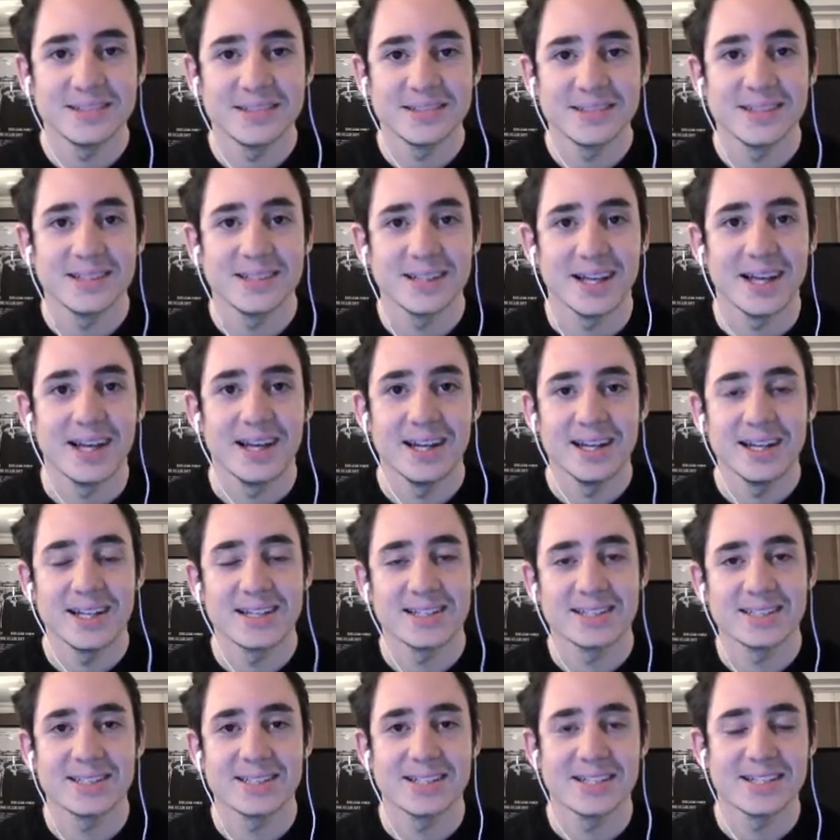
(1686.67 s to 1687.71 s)
Yeah,
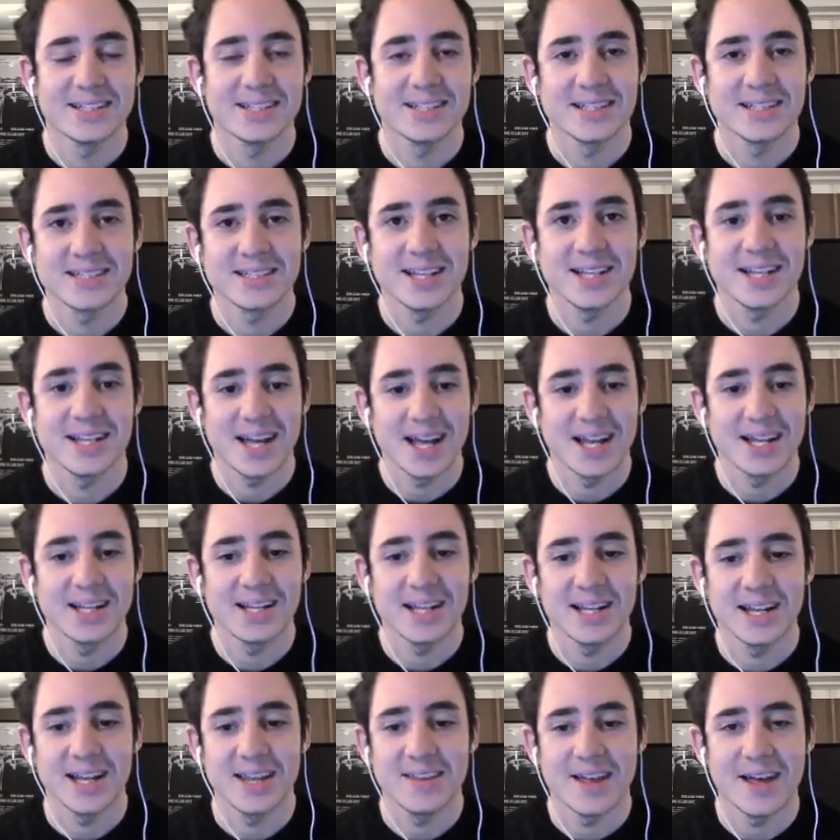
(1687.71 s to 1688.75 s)
exactly. I
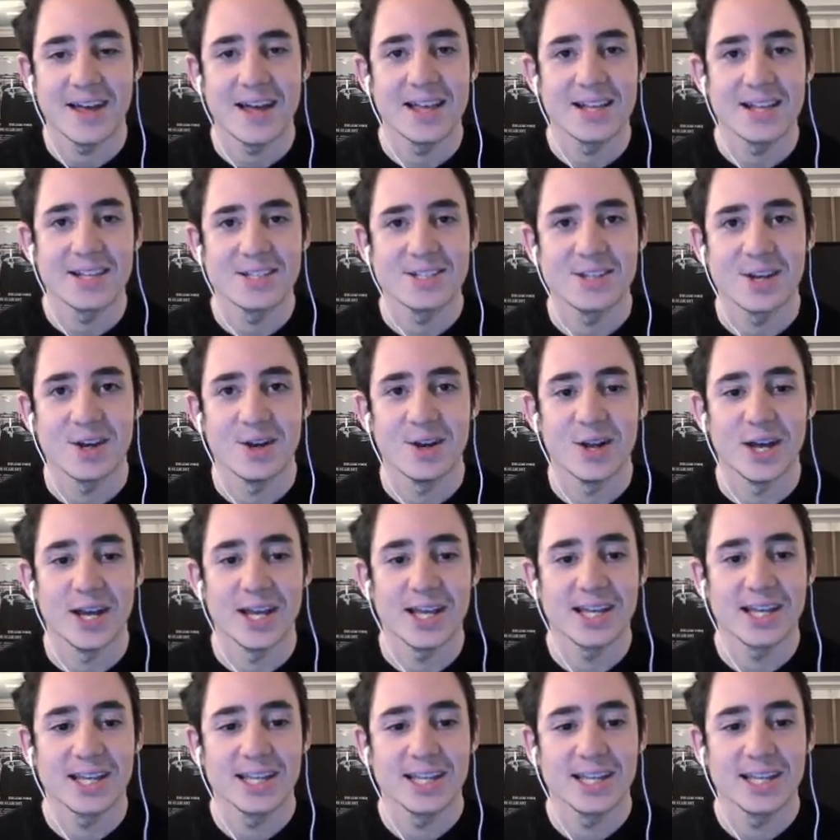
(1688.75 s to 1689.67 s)
like that. And so, like,